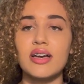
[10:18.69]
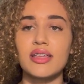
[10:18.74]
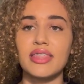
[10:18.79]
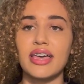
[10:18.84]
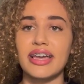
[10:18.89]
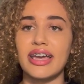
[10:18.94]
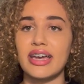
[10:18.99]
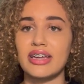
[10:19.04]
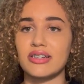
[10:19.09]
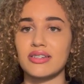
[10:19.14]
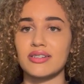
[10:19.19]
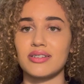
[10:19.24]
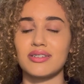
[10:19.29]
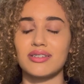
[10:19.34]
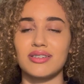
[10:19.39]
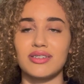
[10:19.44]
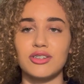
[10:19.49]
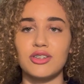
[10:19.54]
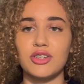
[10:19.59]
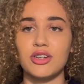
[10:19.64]
they're getting
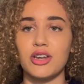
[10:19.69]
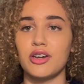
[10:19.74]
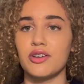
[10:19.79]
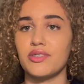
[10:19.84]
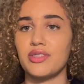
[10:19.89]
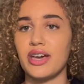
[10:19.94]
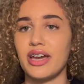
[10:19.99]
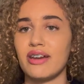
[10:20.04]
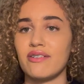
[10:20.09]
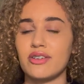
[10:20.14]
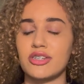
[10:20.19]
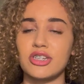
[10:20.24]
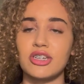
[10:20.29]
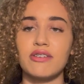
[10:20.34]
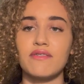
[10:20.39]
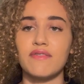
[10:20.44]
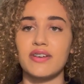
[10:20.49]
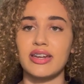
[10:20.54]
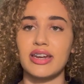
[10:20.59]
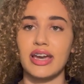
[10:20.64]
you know they're
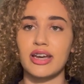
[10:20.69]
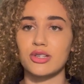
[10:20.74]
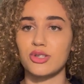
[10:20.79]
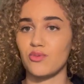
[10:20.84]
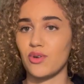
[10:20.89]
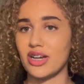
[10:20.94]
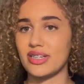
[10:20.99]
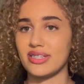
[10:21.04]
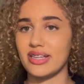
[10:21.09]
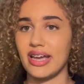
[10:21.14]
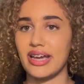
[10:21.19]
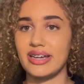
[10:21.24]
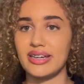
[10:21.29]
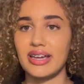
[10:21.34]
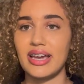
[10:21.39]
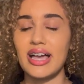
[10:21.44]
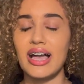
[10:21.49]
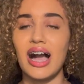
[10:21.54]
achieving xyz